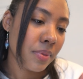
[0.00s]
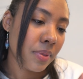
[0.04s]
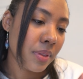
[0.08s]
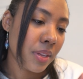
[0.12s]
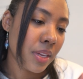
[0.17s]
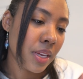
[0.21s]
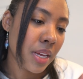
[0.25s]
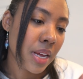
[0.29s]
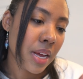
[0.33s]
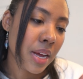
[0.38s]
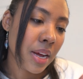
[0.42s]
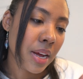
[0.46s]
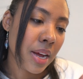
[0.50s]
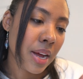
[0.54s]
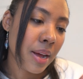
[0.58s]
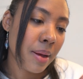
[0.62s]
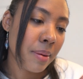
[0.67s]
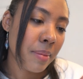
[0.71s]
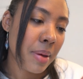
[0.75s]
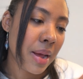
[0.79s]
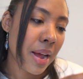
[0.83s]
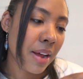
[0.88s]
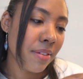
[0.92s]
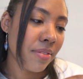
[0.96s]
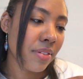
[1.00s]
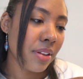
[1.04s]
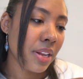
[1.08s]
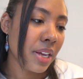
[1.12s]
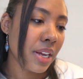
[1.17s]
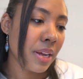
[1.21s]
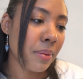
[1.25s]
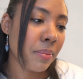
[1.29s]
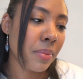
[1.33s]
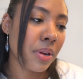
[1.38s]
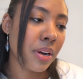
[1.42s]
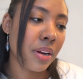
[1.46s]
yeah, I feel like
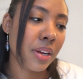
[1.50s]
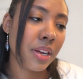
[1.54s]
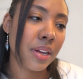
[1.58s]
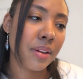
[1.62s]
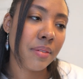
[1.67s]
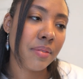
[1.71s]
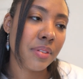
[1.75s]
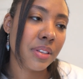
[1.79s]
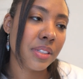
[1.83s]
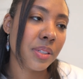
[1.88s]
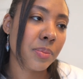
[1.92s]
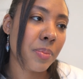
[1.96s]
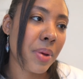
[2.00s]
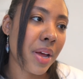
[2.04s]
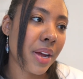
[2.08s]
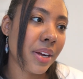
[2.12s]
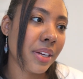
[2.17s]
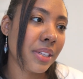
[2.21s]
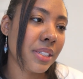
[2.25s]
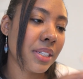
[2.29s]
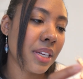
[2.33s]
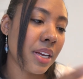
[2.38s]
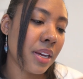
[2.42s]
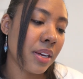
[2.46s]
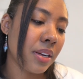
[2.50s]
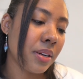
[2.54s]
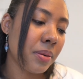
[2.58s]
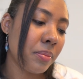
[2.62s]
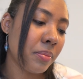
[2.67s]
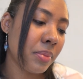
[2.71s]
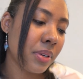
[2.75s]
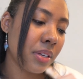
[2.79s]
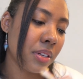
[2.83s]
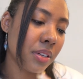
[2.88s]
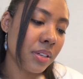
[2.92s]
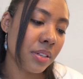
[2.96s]
I'm gonna give this bag a 10
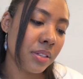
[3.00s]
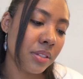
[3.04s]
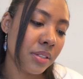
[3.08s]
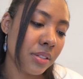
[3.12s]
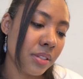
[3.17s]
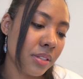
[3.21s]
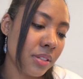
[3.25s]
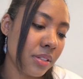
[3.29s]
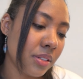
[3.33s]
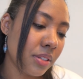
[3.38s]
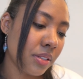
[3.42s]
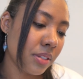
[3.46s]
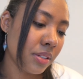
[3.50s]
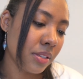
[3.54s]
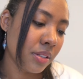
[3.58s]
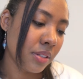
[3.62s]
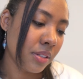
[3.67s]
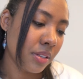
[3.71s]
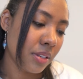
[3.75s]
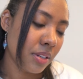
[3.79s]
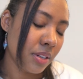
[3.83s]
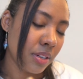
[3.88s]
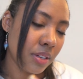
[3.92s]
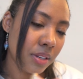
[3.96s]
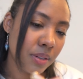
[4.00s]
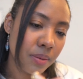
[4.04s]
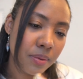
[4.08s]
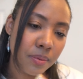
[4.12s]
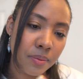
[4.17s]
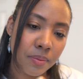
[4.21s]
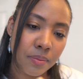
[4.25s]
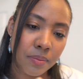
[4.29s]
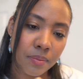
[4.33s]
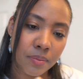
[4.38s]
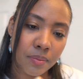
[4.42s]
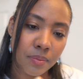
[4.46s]
because
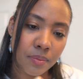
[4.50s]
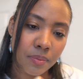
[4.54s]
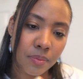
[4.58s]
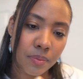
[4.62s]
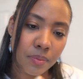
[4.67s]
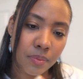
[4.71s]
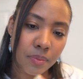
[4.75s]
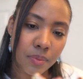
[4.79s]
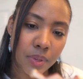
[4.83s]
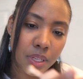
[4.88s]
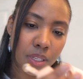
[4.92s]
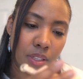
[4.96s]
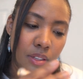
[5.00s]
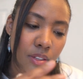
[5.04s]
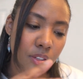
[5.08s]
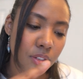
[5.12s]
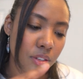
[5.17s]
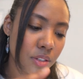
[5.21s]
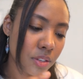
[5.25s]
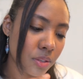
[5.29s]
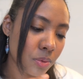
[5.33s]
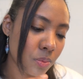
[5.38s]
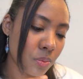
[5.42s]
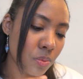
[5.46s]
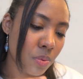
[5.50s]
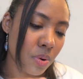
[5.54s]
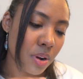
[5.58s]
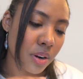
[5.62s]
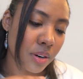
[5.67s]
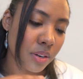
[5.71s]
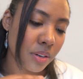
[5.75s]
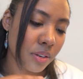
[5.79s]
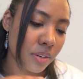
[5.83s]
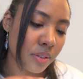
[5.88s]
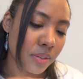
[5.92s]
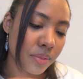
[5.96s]
this is just
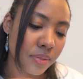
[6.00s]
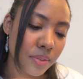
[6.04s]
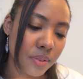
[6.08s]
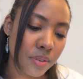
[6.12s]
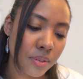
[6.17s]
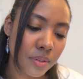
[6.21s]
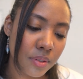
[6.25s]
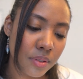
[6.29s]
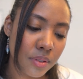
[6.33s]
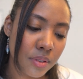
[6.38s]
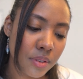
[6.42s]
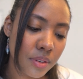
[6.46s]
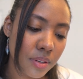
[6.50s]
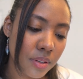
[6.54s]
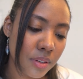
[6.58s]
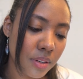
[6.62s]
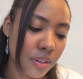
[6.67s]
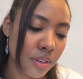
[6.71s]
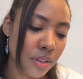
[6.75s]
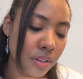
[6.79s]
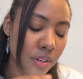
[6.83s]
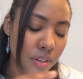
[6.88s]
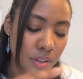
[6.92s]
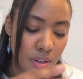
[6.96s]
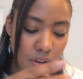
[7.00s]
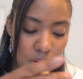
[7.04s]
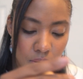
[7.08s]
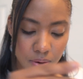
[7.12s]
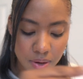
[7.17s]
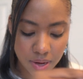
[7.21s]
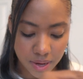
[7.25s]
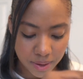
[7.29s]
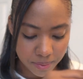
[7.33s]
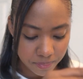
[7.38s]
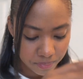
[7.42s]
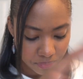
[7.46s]
wonderful.
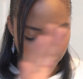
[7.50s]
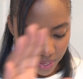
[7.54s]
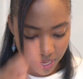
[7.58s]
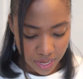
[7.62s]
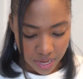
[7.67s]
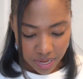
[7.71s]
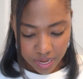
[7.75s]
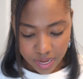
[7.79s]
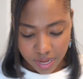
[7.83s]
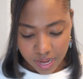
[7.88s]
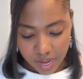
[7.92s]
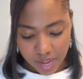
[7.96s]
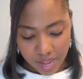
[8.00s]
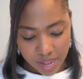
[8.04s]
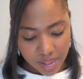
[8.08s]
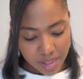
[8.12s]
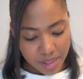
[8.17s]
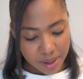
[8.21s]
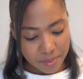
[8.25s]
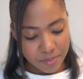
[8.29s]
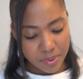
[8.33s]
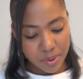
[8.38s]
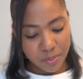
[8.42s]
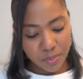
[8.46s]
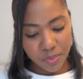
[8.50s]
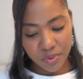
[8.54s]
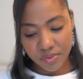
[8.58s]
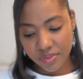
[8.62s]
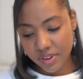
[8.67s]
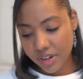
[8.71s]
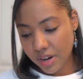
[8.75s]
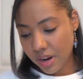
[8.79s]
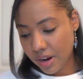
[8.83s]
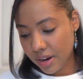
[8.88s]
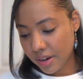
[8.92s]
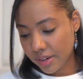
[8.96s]
Okay,
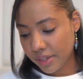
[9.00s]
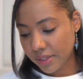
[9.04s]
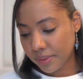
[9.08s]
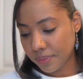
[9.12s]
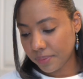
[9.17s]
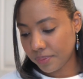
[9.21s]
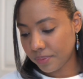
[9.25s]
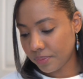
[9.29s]
moving on.